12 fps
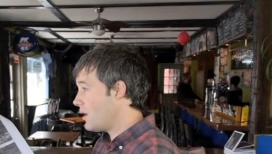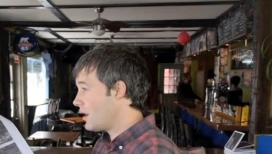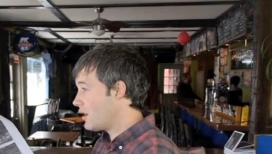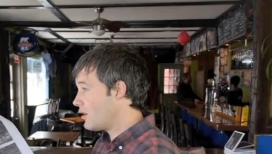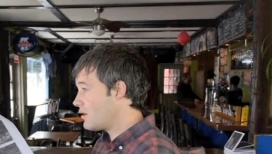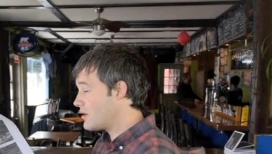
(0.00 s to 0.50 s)

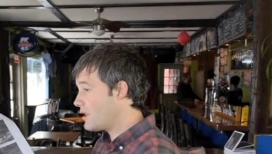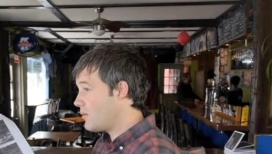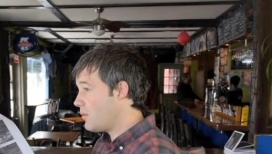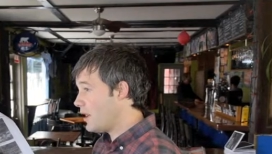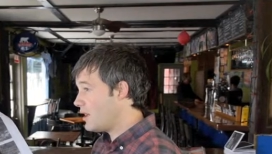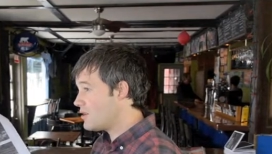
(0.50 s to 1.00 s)
working on the
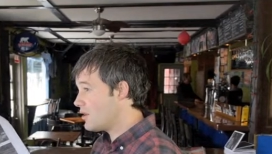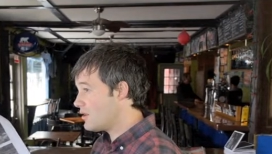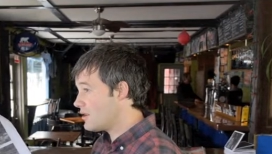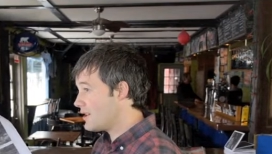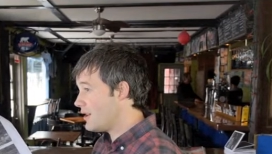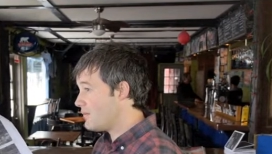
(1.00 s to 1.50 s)
same page and on
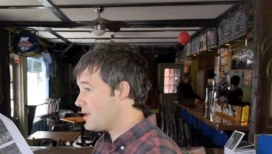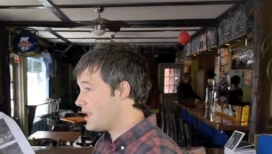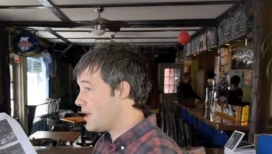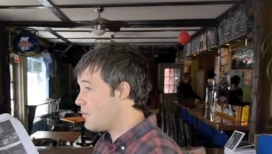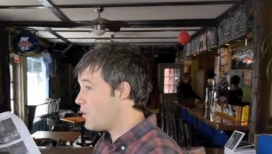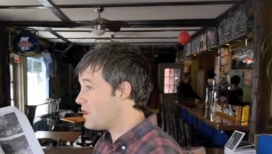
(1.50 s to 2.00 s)
the same
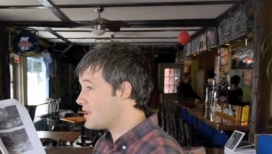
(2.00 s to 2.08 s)
team with